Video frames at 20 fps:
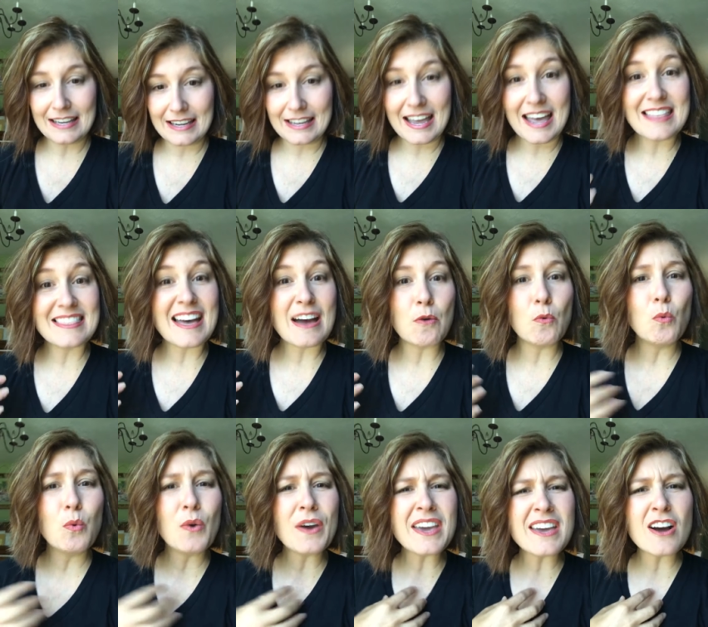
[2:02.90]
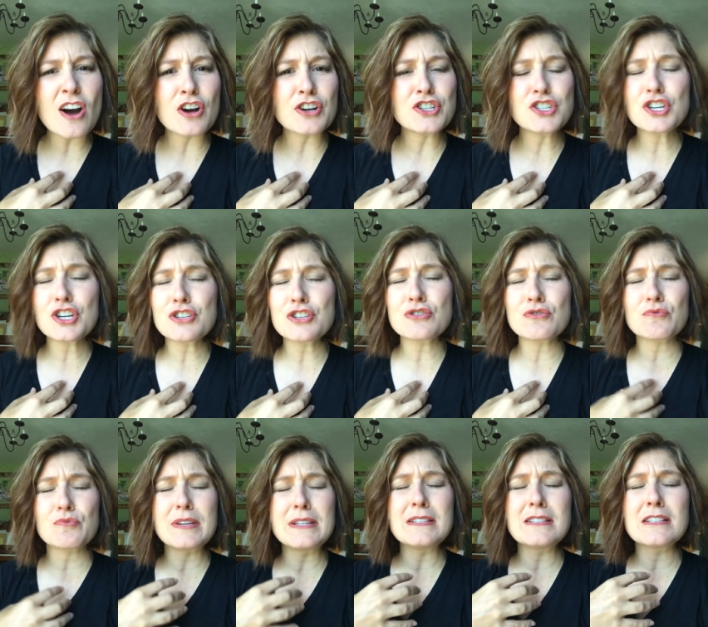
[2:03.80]
and that we are just
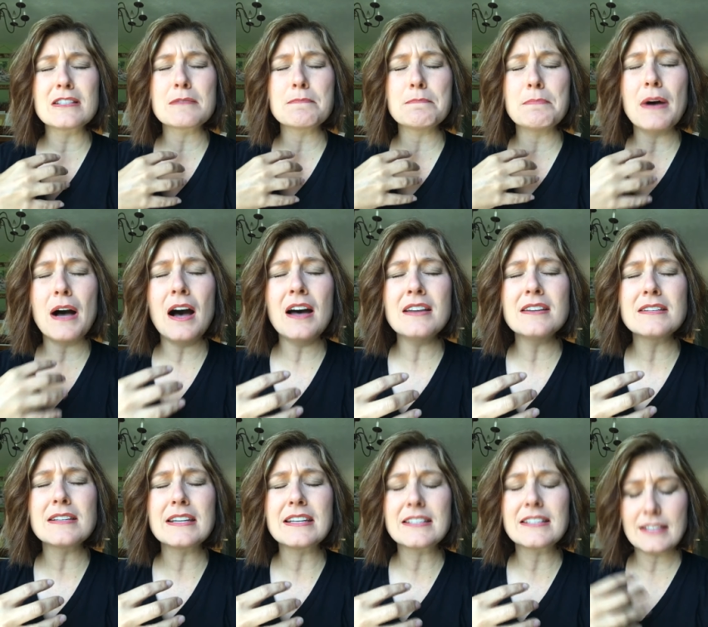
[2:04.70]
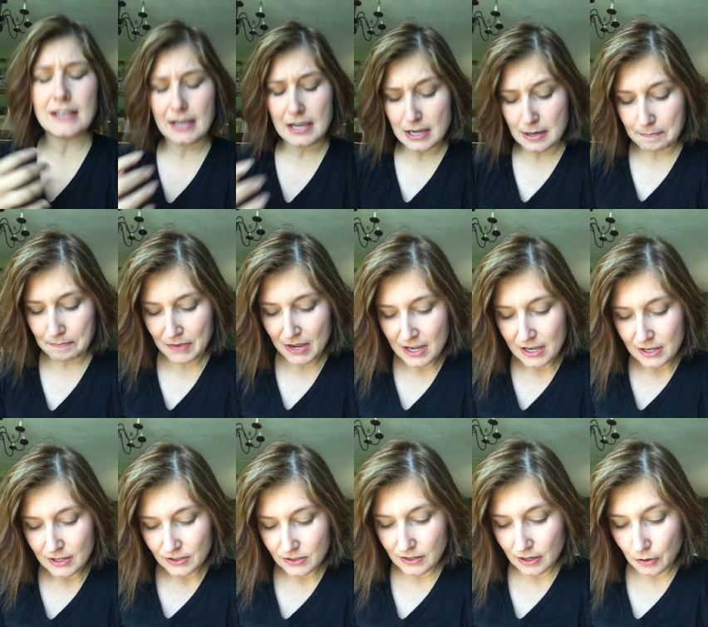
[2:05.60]
responding to him.
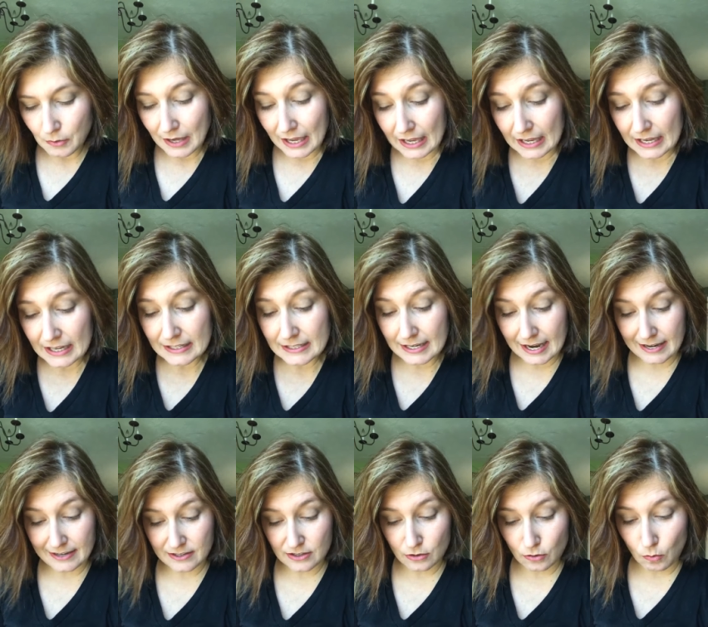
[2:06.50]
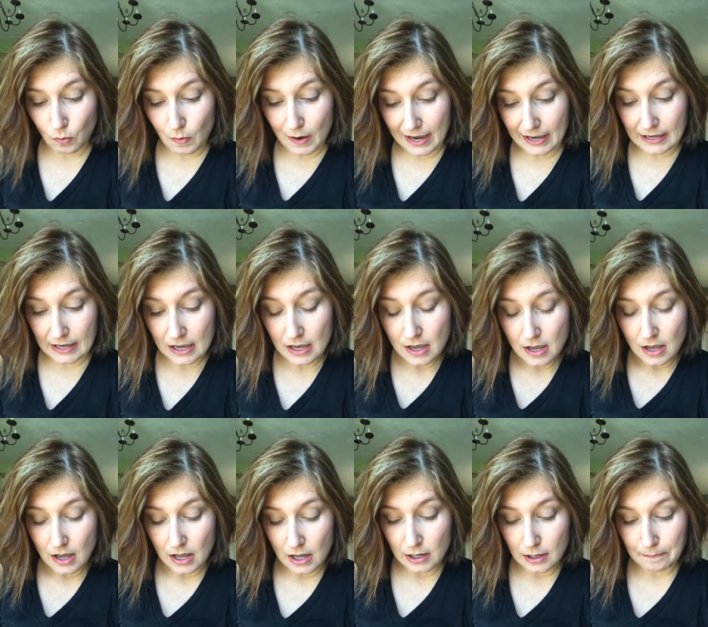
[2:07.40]
So he takes away,
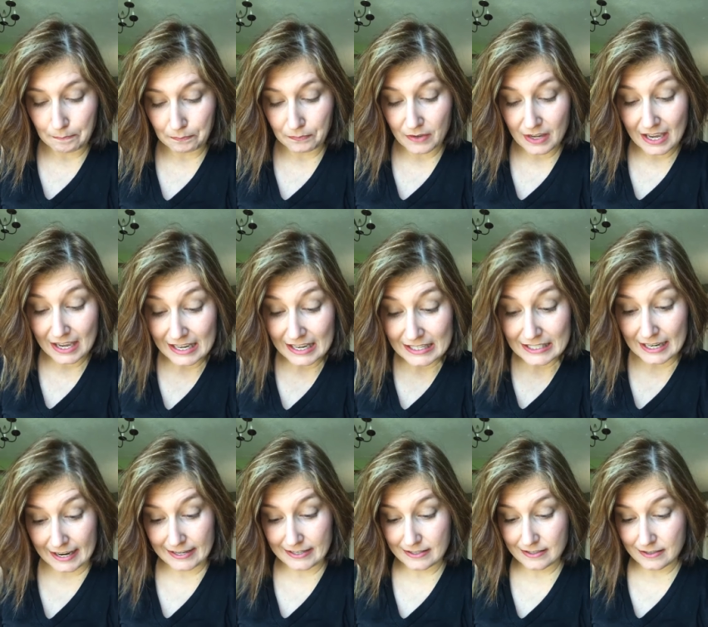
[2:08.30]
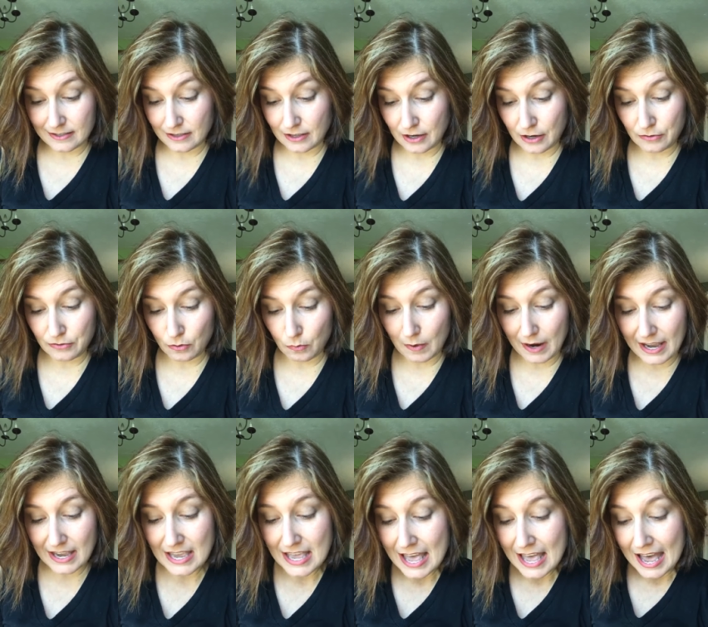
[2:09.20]
um, he takes those
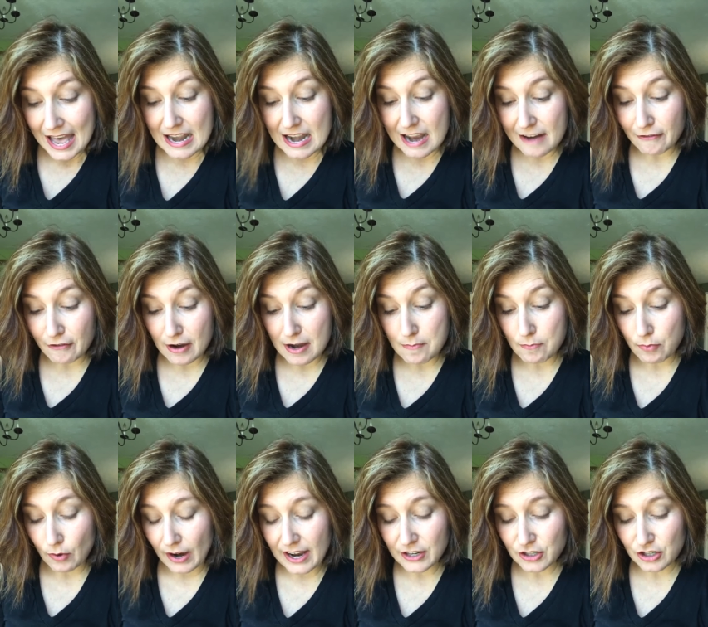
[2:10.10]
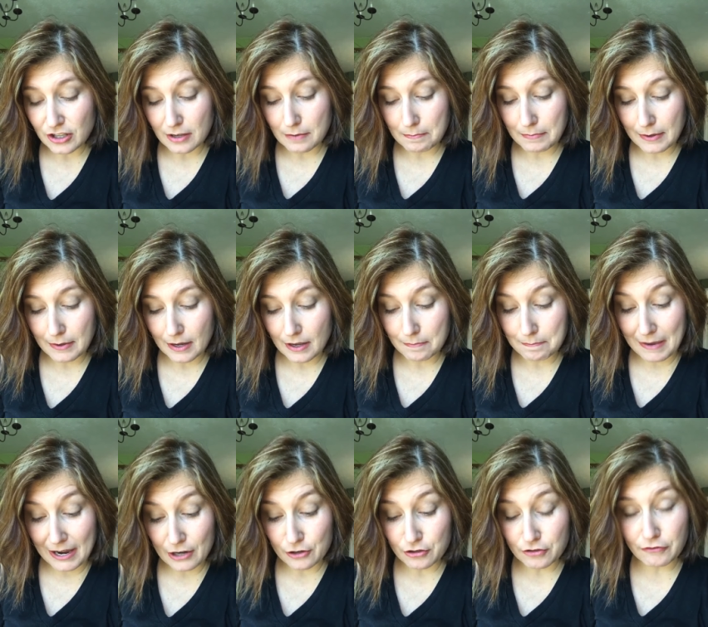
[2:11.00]
away, and every branch that
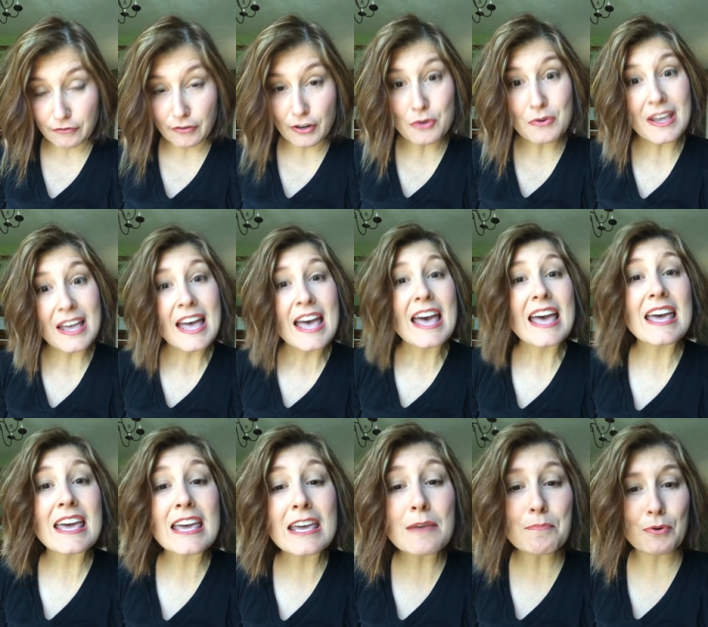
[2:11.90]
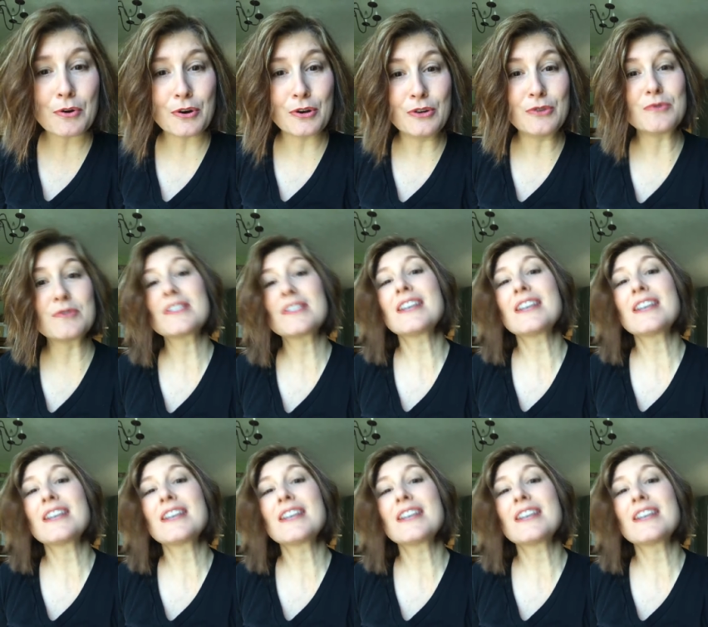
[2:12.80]
bears fruit, he prunes